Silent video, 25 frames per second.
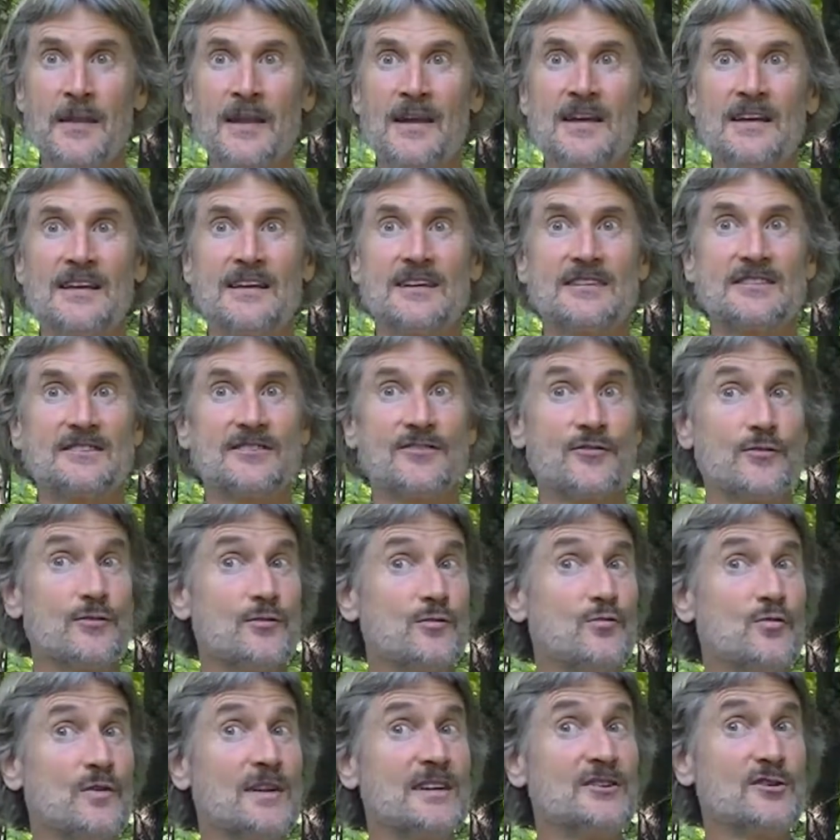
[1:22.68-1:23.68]
is through
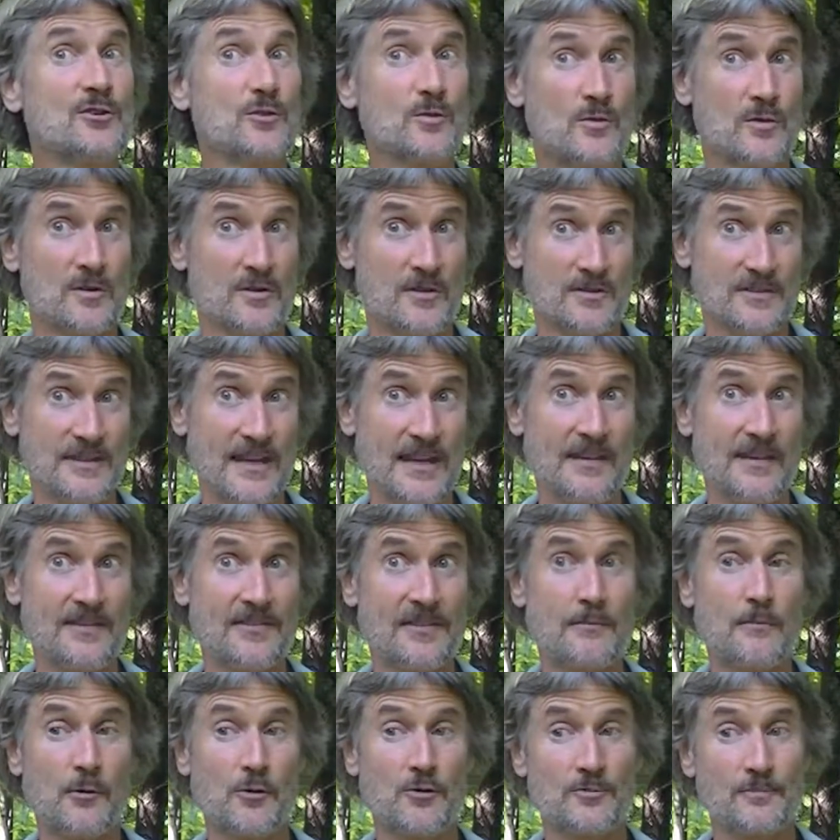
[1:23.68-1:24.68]
rituals, and that the most